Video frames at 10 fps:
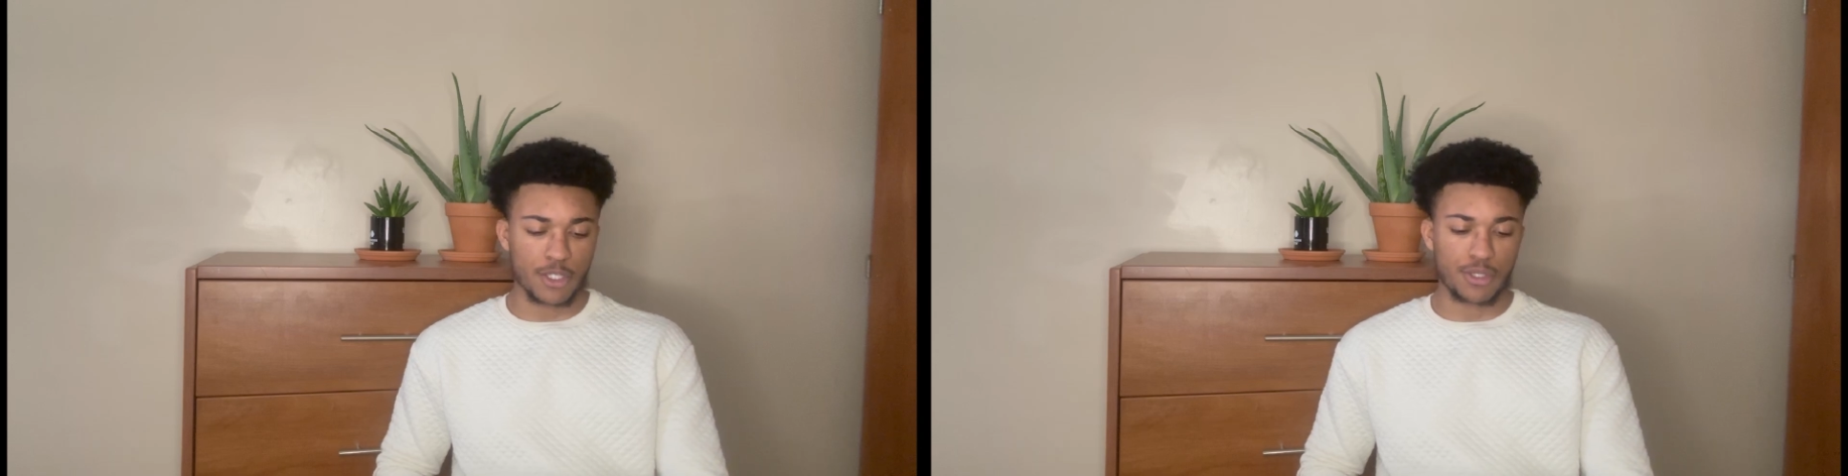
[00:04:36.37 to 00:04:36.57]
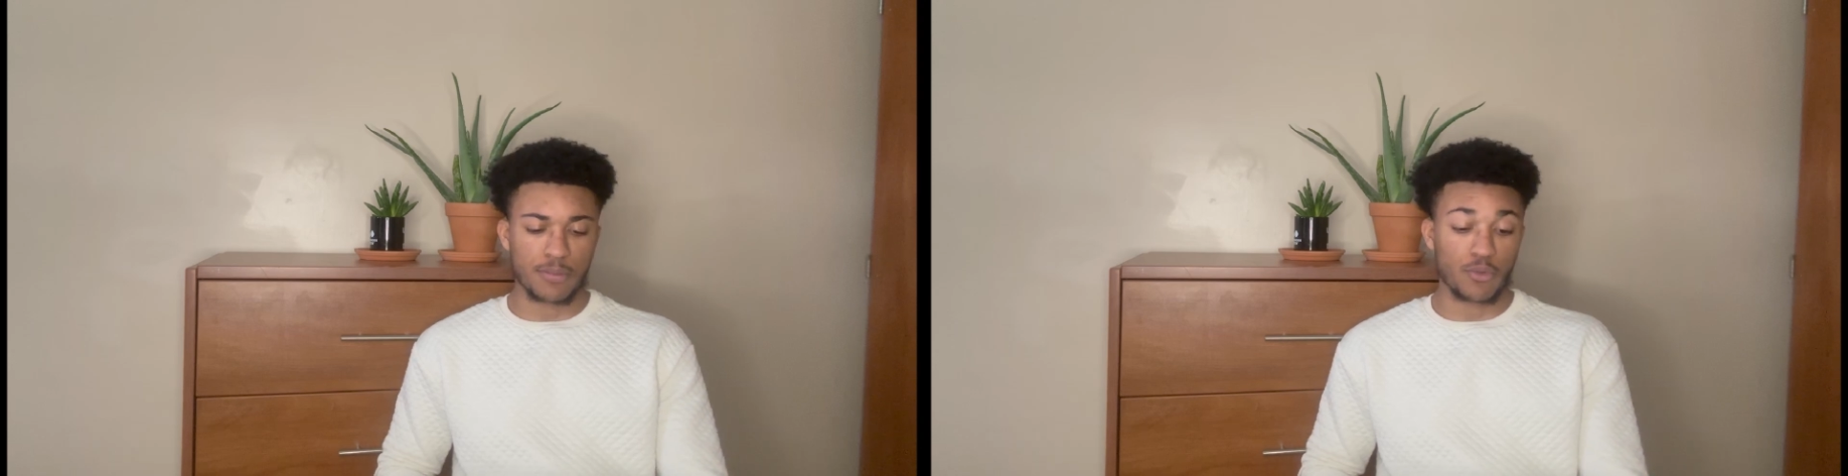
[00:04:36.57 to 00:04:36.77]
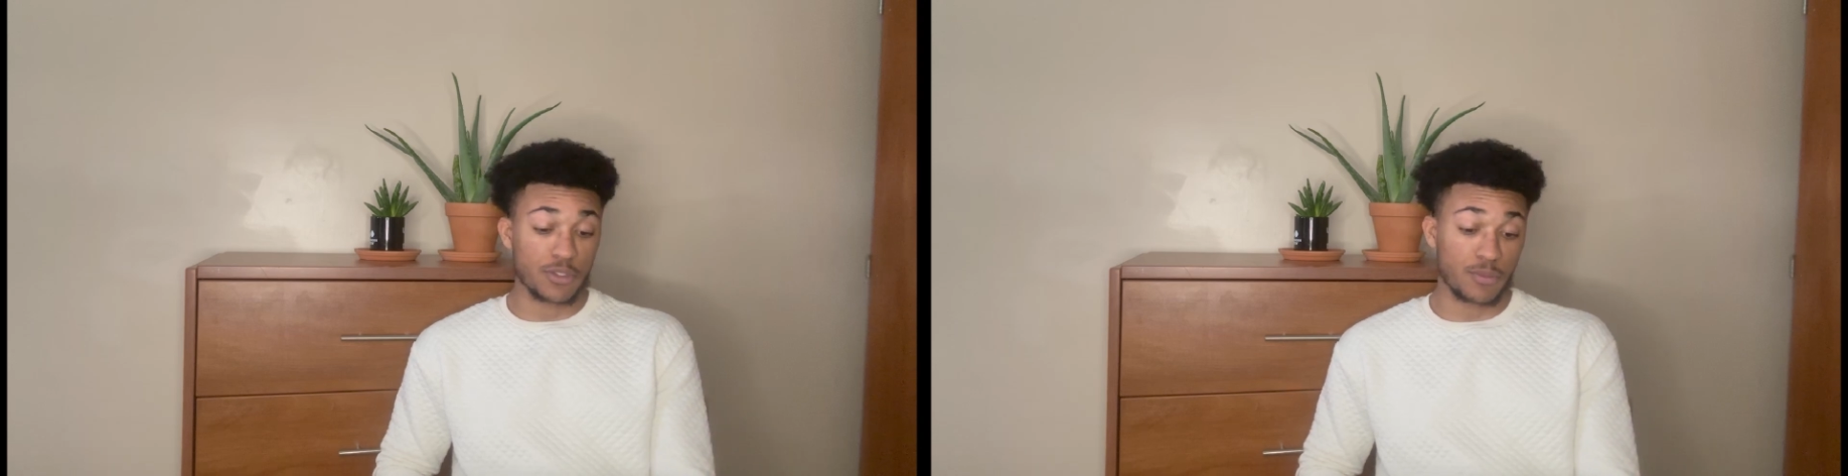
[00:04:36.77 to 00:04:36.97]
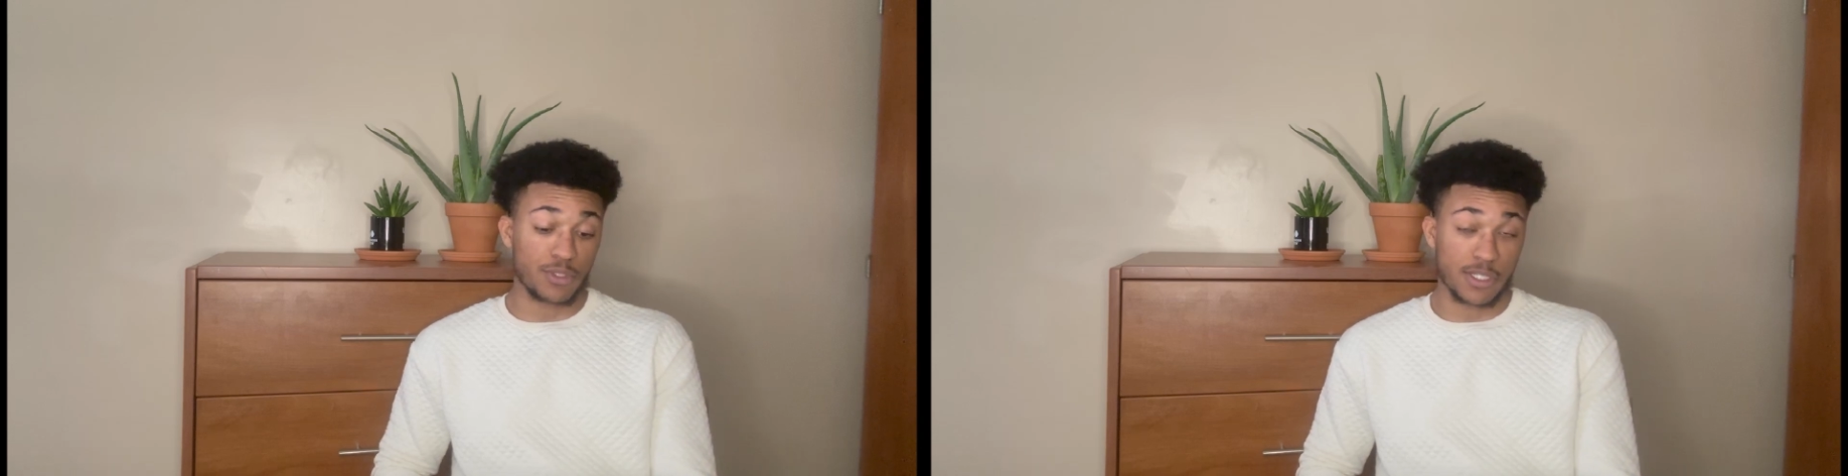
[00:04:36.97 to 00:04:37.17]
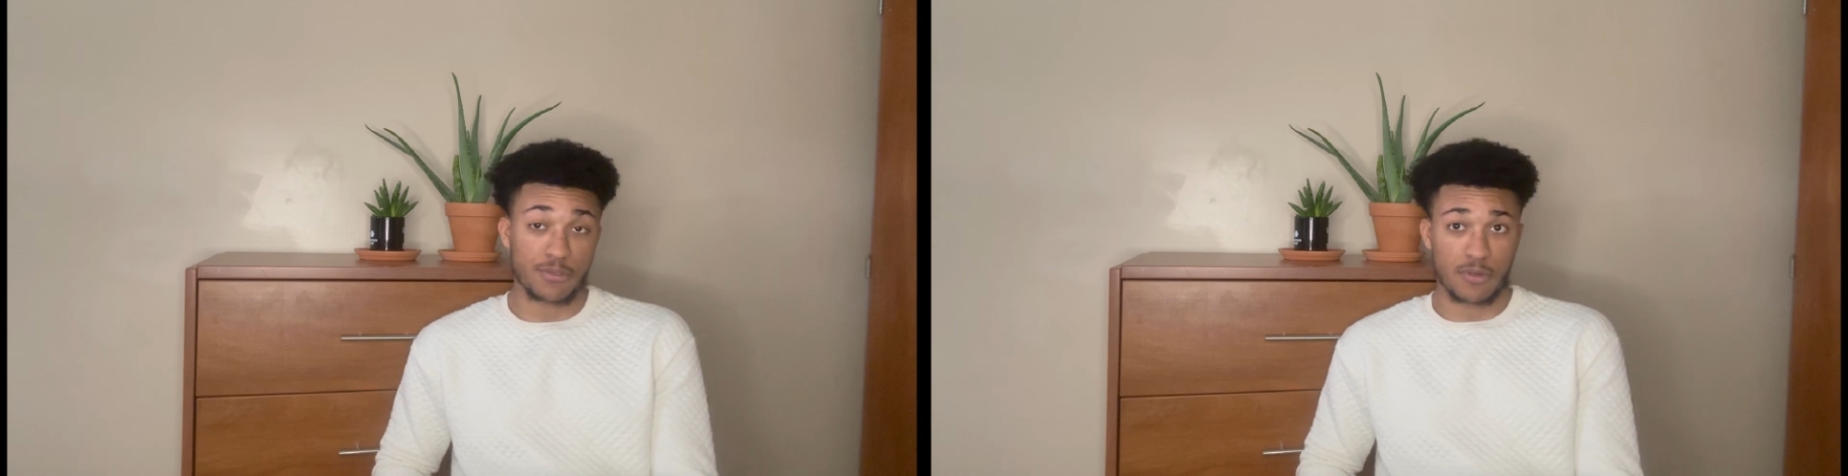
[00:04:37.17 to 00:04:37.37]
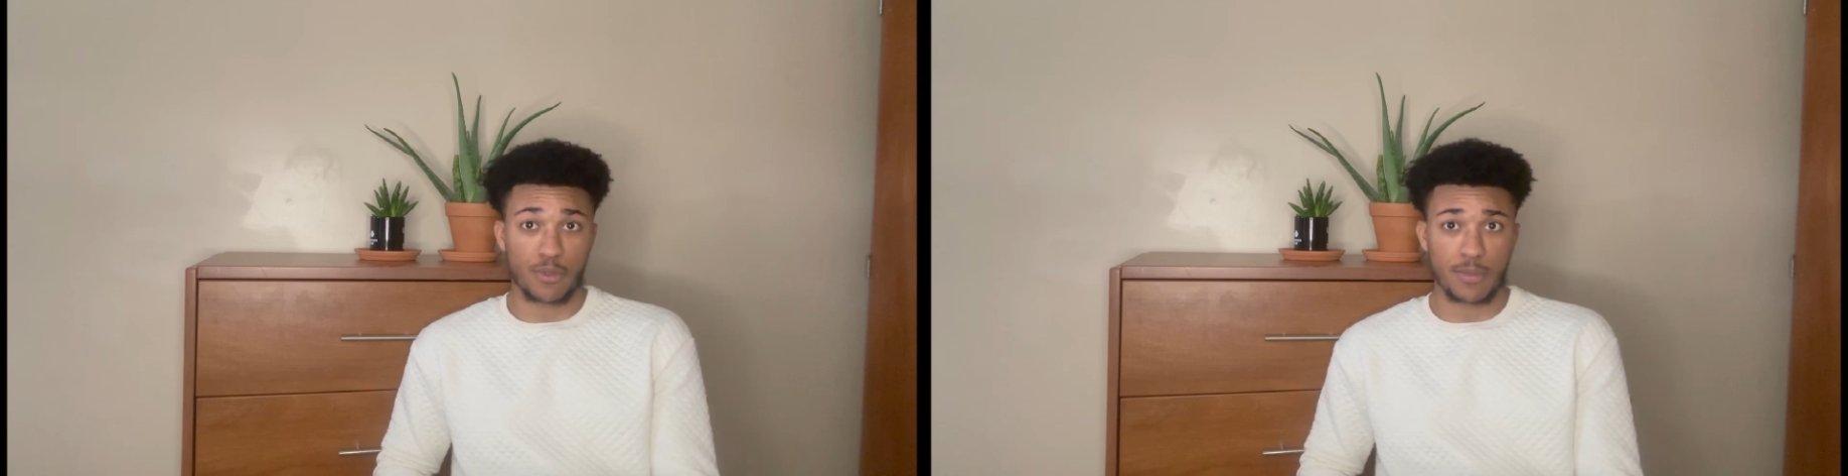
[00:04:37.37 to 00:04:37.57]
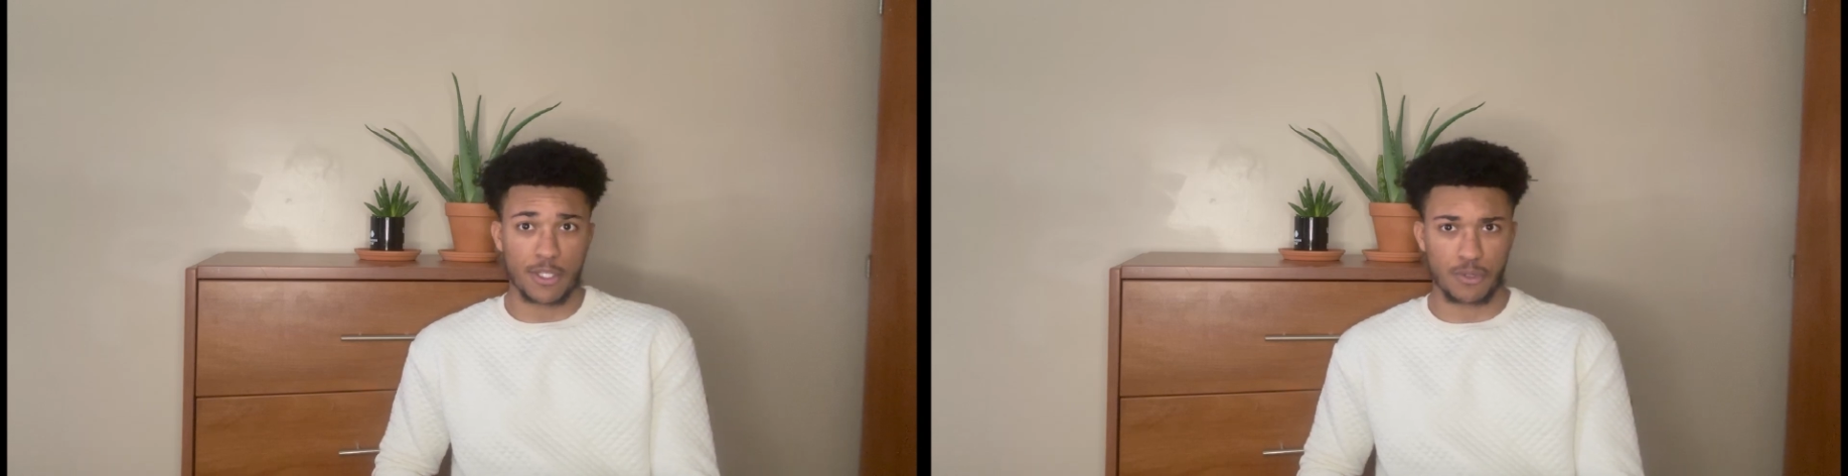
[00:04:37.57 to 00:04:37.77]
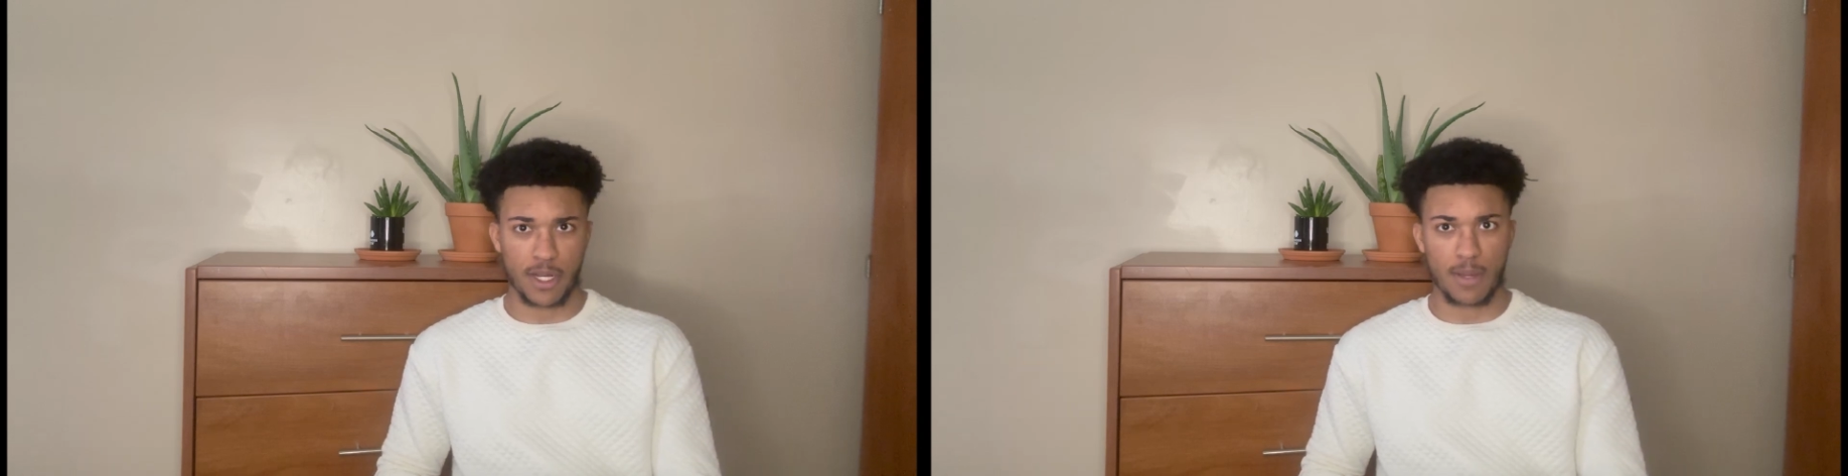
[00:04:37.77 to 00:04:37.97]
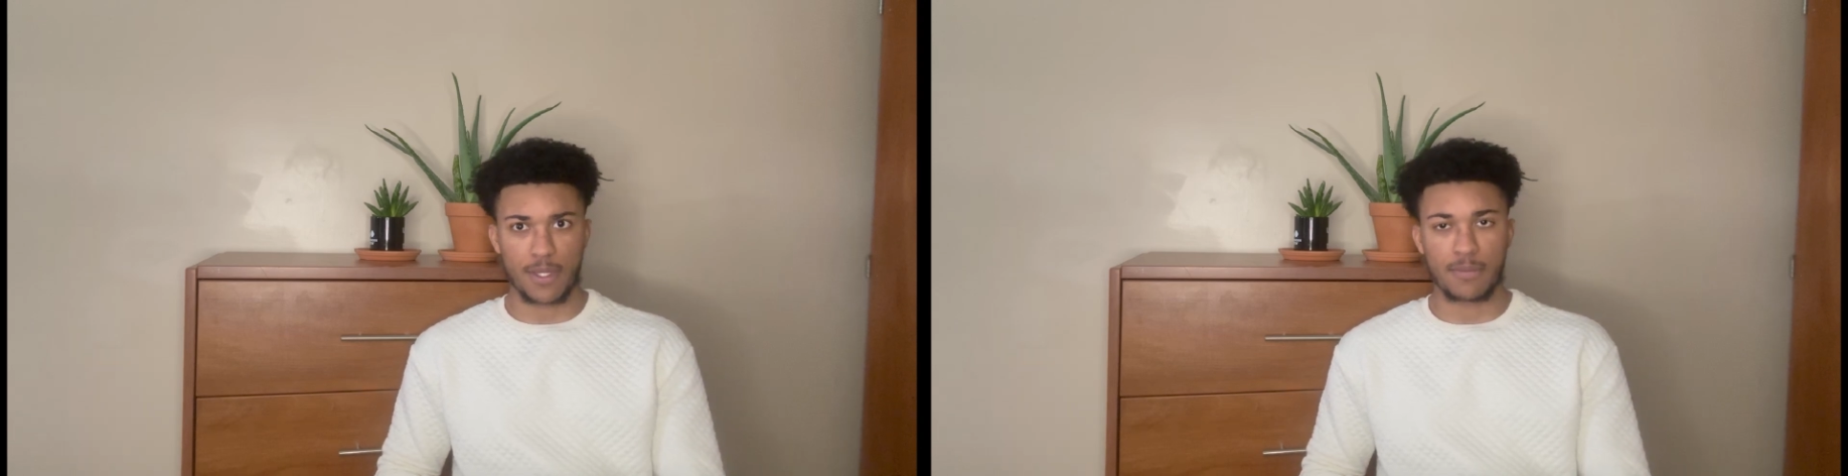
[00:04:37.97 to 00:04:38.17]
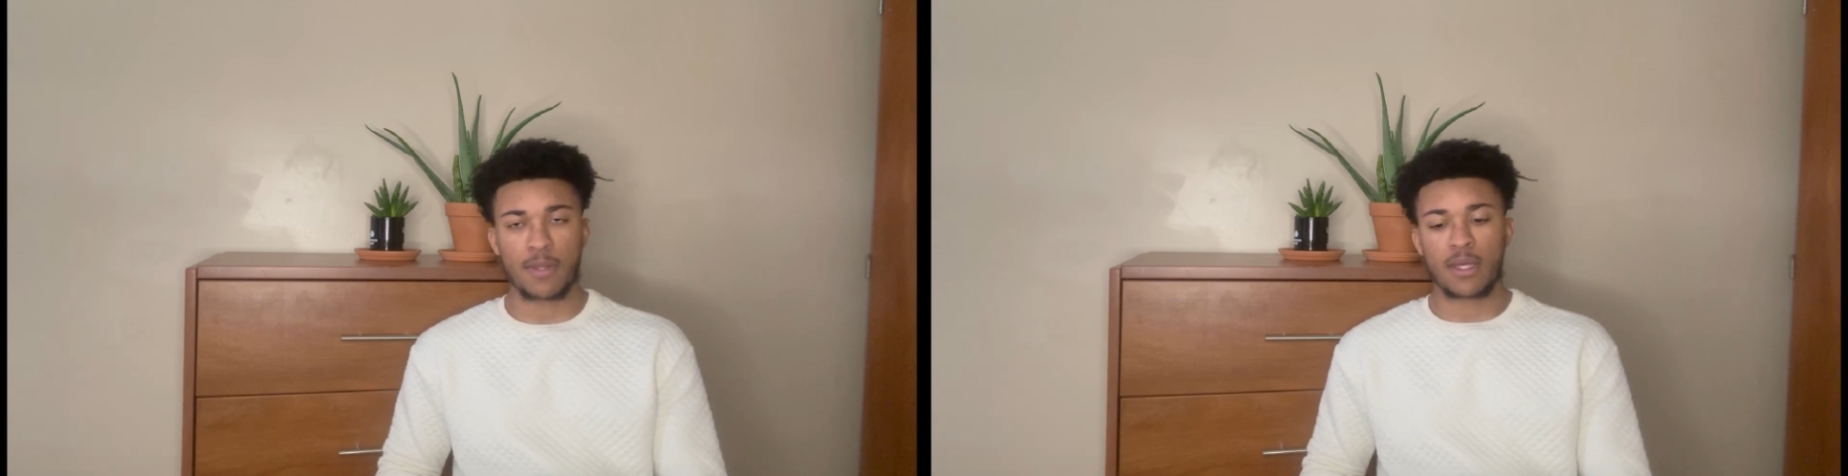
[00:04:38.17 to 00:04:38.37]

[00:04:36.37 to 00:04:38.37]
this was a really big trade. I mean,